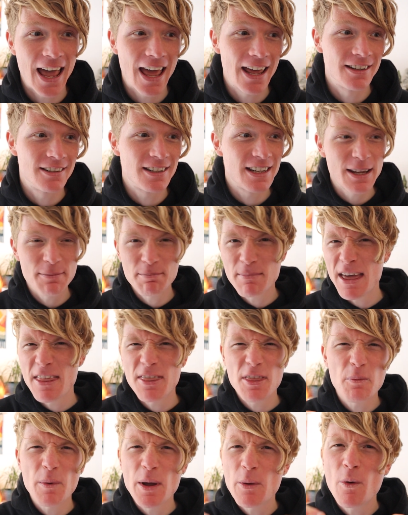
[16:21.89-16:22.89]
and it
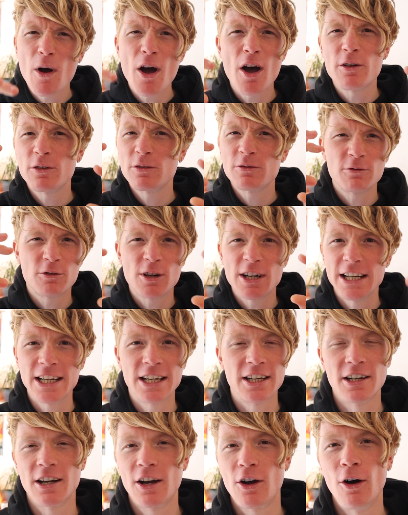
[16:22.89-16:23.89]
meant that we weren't
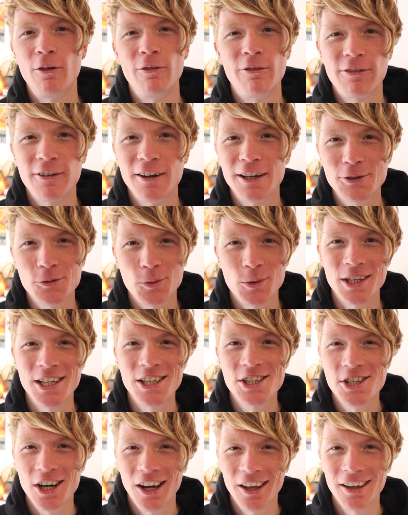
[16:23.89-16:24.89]
really going to conflict with
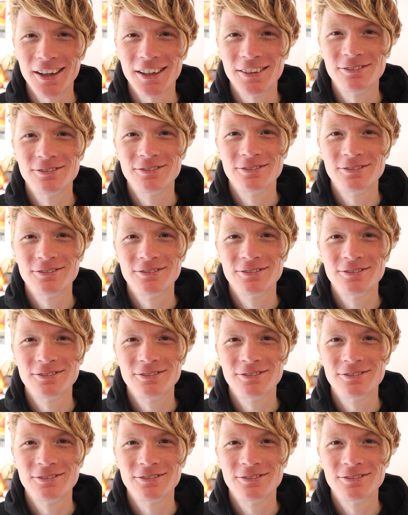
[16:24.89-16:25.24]
each other.